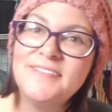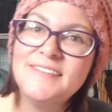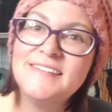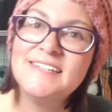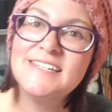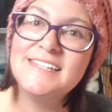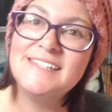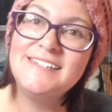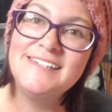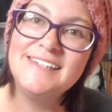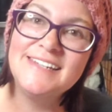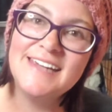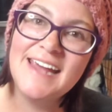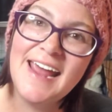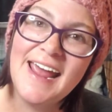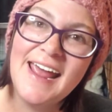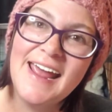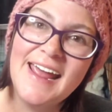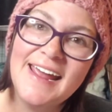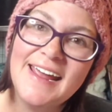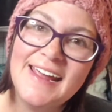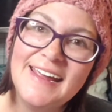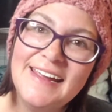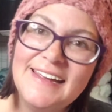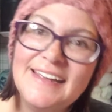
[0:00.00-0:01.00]

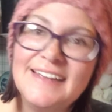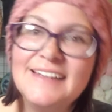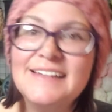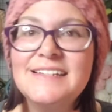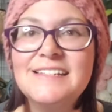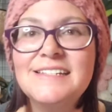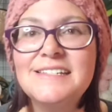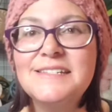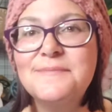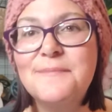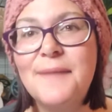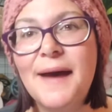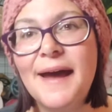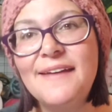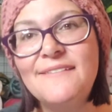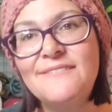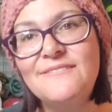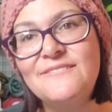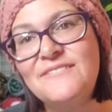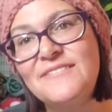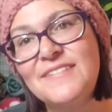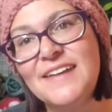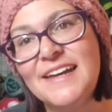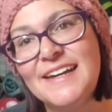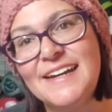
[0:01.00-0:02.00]
Today is my
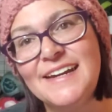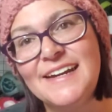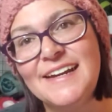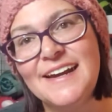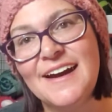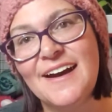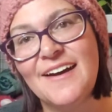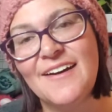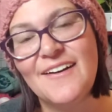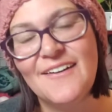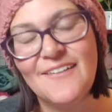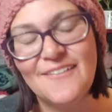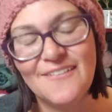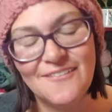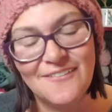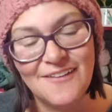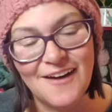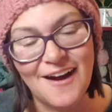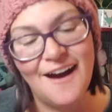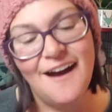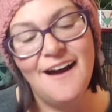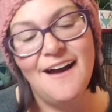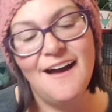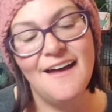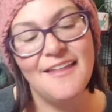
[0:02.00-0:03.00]
video
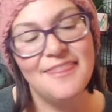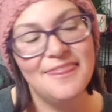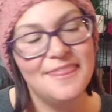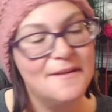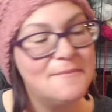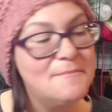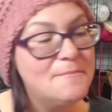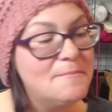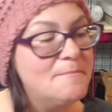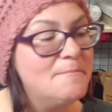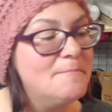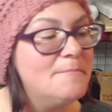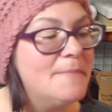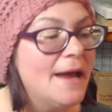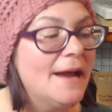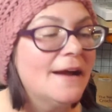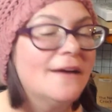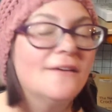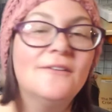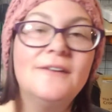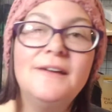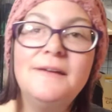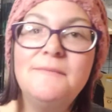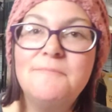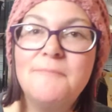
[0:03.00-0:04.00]
on the
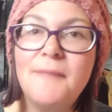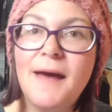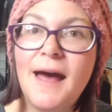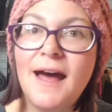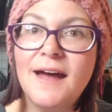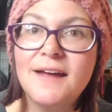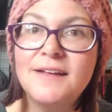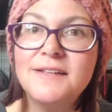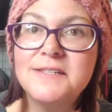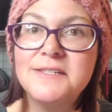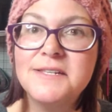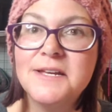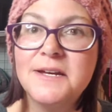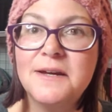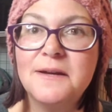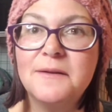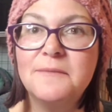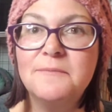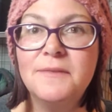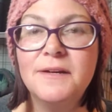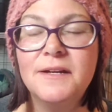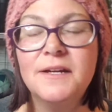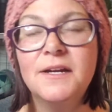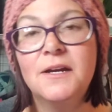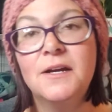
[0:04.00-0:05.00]
Mary
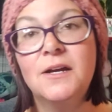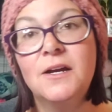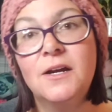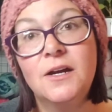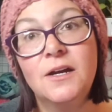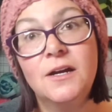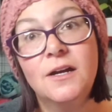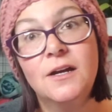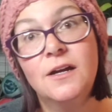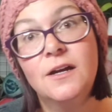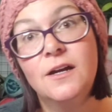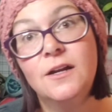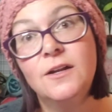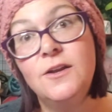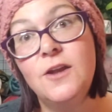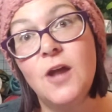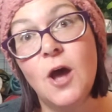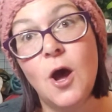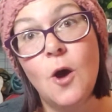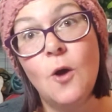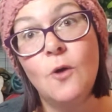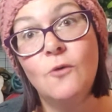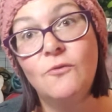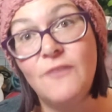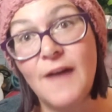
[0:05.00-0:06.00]
Maxim
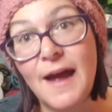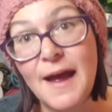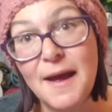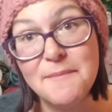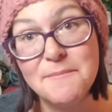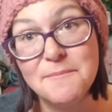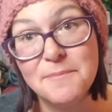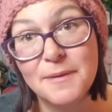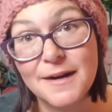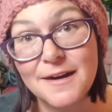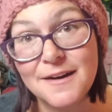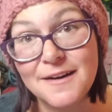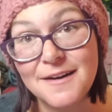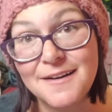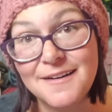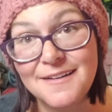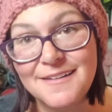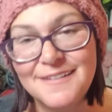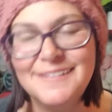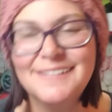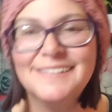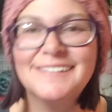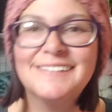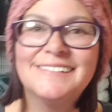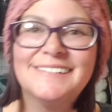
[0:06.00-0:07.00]
November
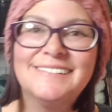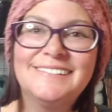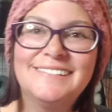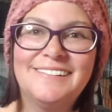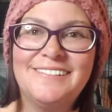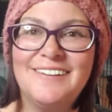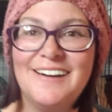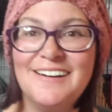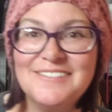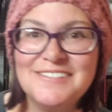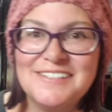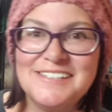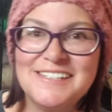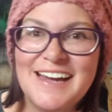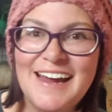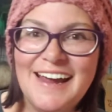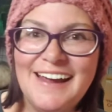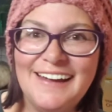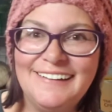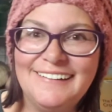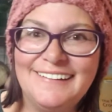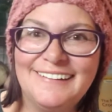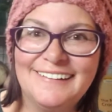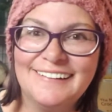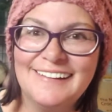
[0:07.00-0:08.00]

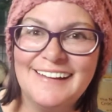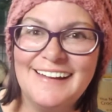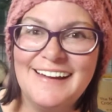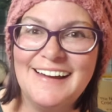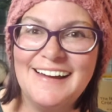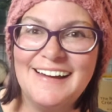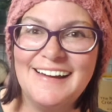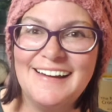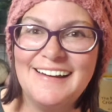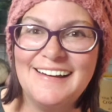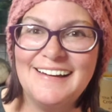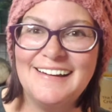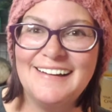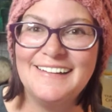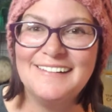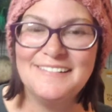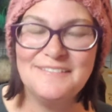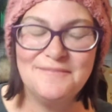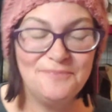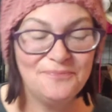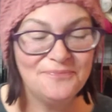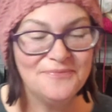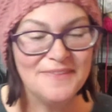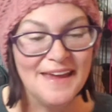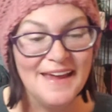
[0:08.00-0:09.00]
Crochet
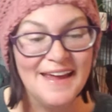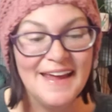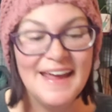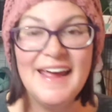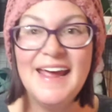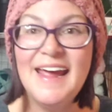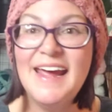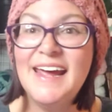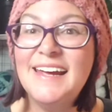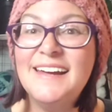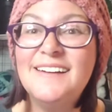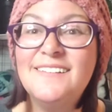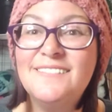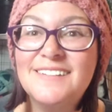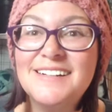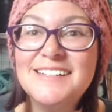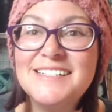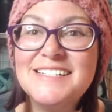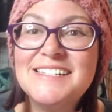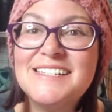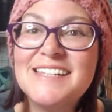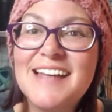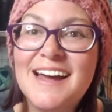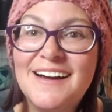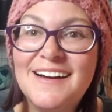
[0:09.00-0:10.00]
Club. It
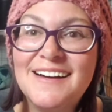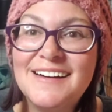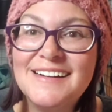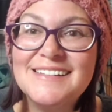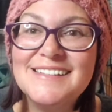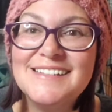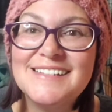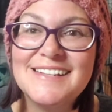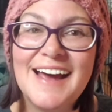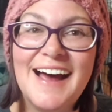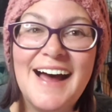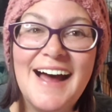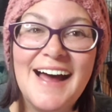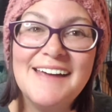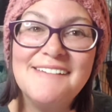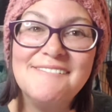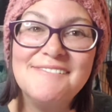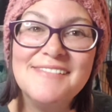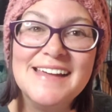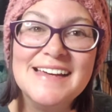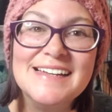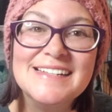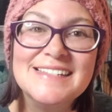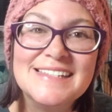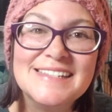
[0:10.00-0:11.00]
was on time
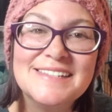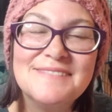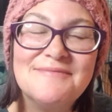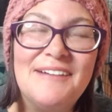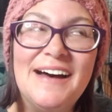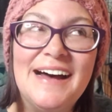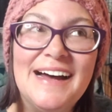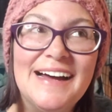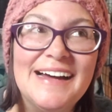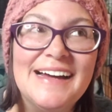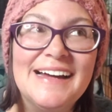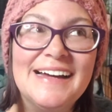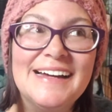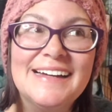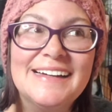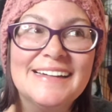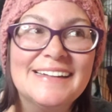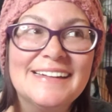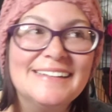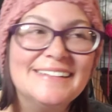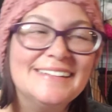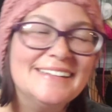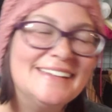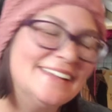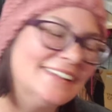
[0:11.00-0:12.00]
this
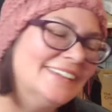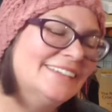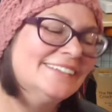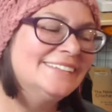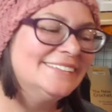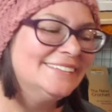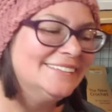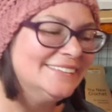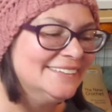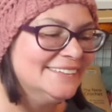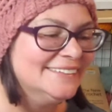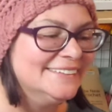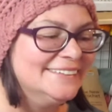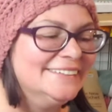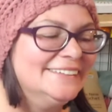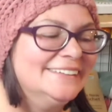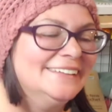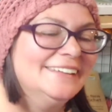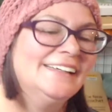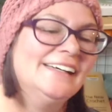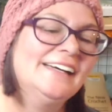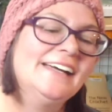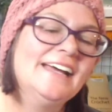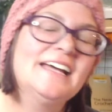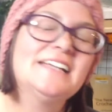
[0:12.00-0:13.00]
month.
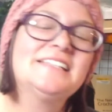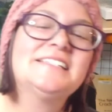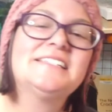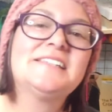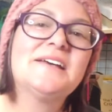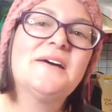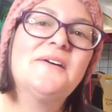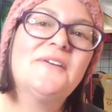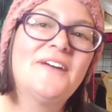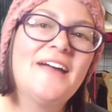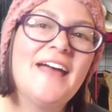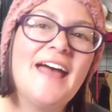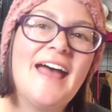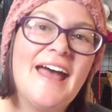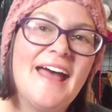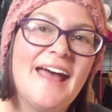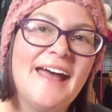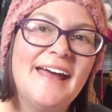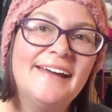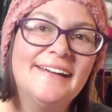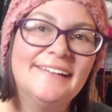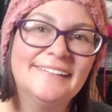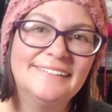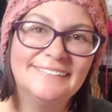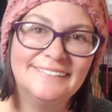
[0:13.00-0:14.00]
It's
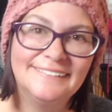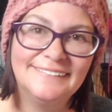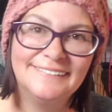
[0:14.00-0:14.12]
okay.